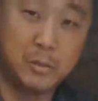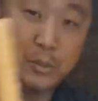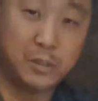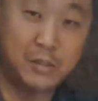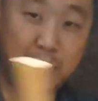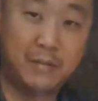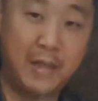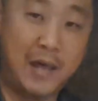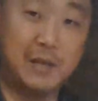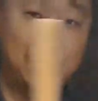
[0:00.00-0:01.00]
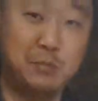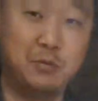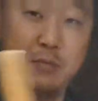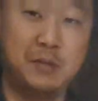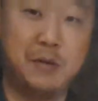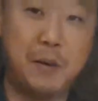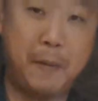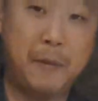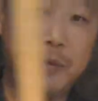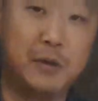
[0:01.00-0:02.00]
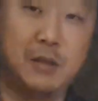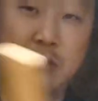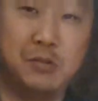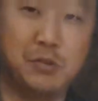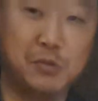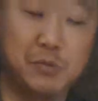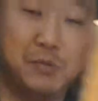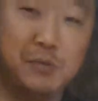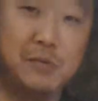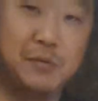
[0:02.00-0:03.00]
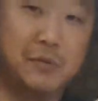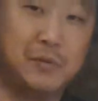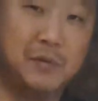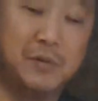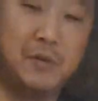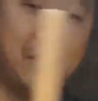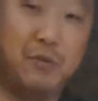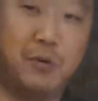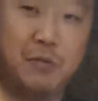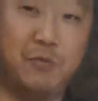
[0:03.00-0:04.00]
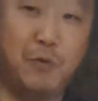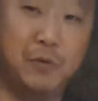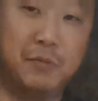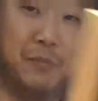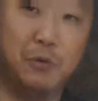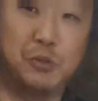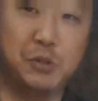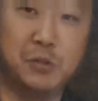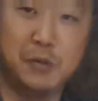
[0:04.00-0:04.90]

Just that little movement gives you that throwing forward motion.